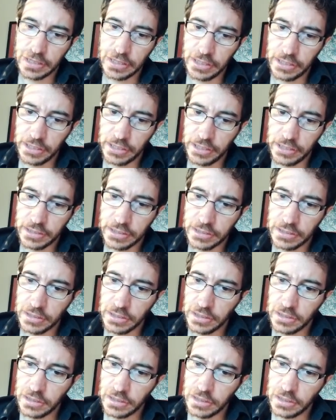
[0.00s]
here is
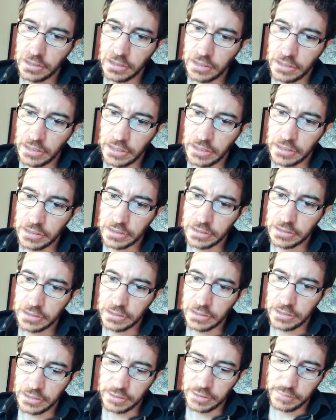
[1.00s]
our
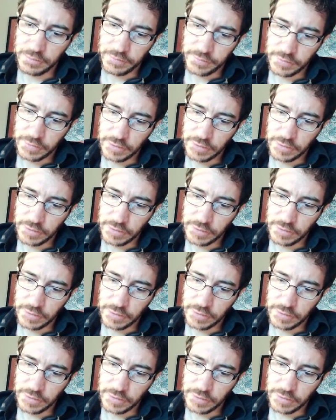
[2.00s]
term